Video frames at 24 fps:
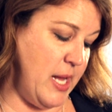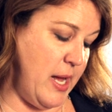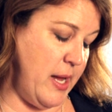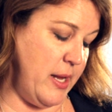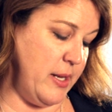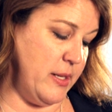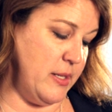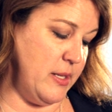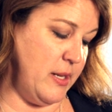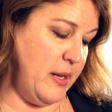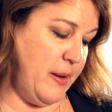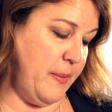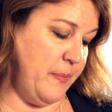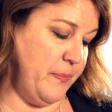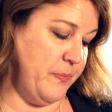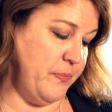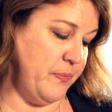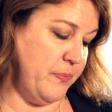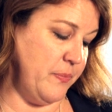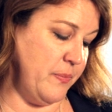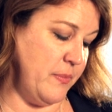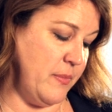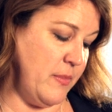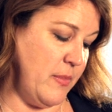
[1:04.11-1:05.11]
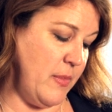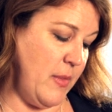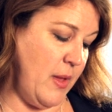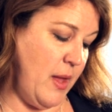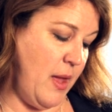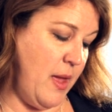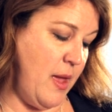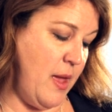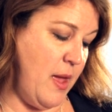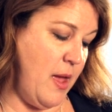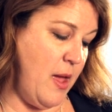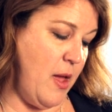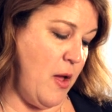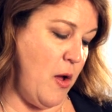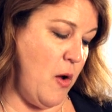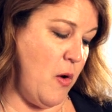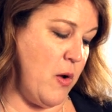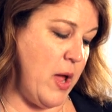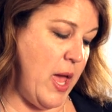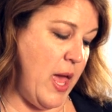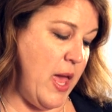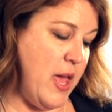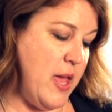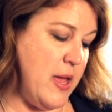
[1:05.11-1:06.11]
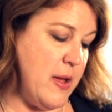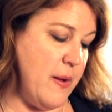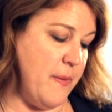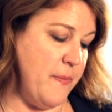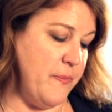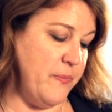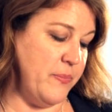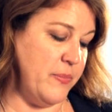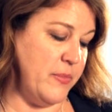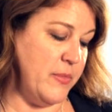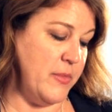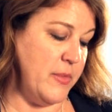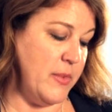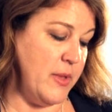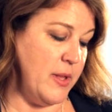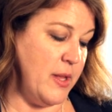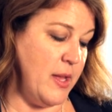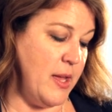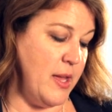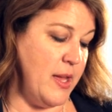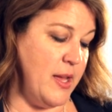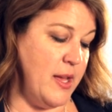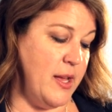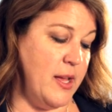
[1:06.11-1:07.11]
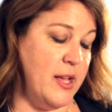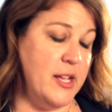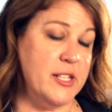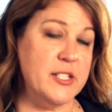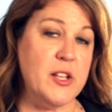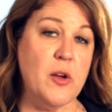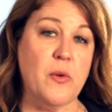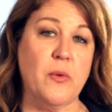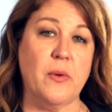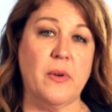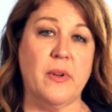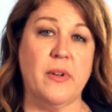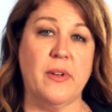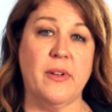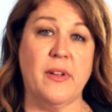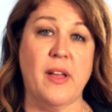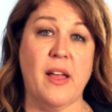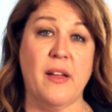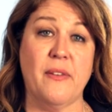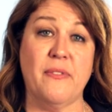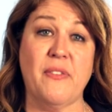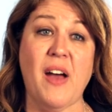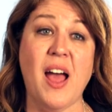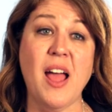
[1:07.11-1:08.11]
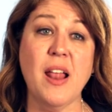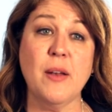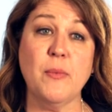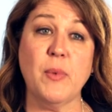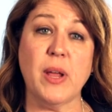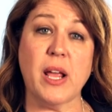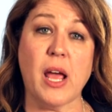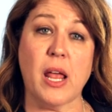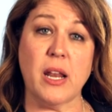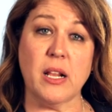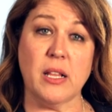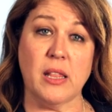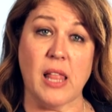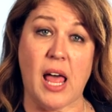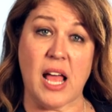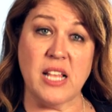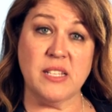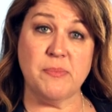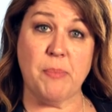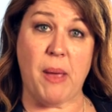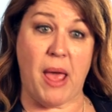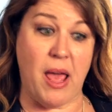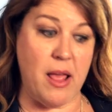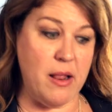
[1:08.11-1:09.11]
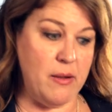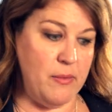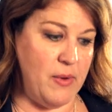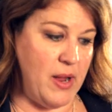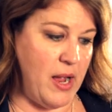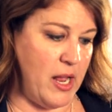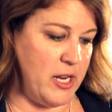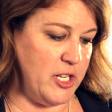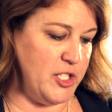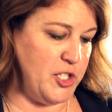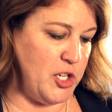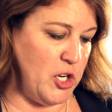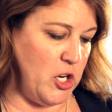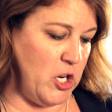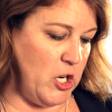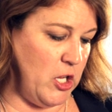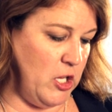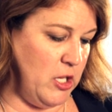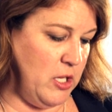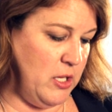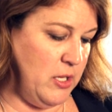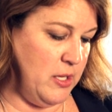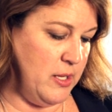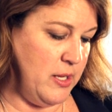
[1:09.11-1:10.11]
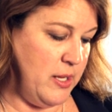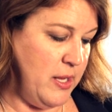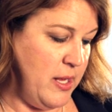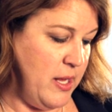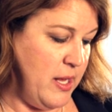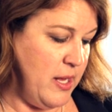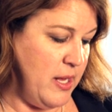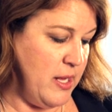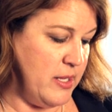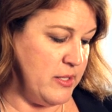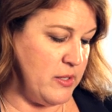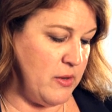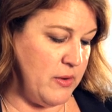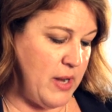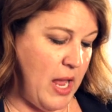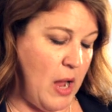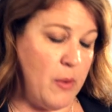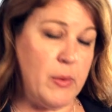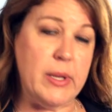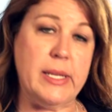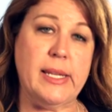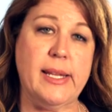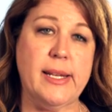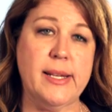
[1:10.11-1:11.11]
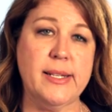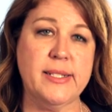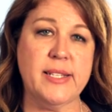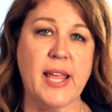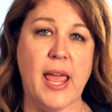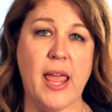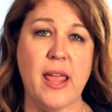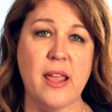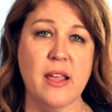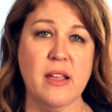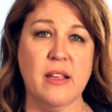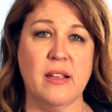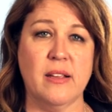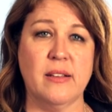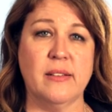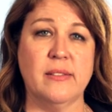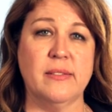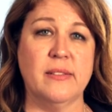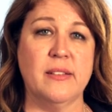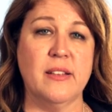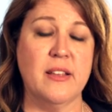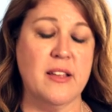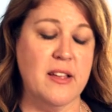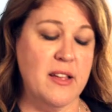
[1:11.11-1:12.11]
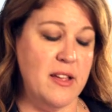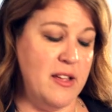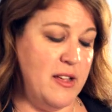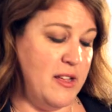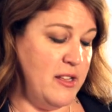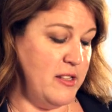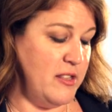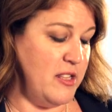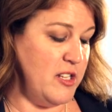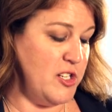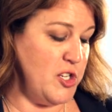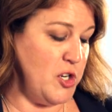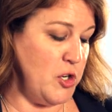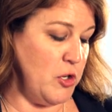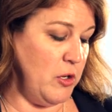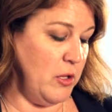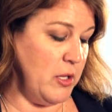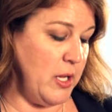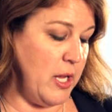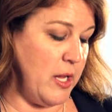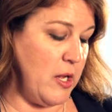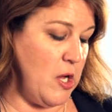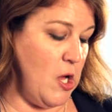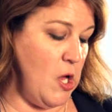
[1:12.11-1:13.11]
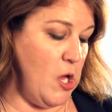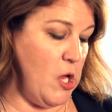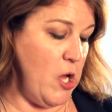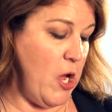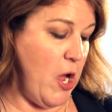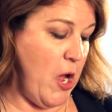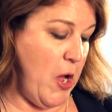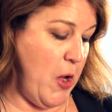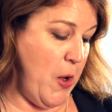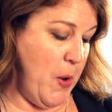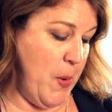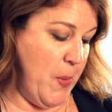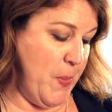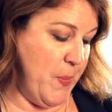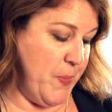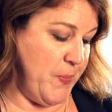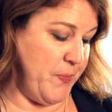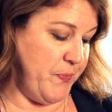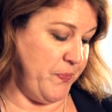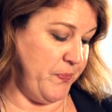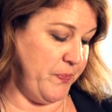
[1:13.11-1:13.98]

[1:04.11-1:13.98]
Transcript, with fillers: height. Okay, so Fine, we got a class pet, we got a turtle. So now we need a tank the turtle can call home.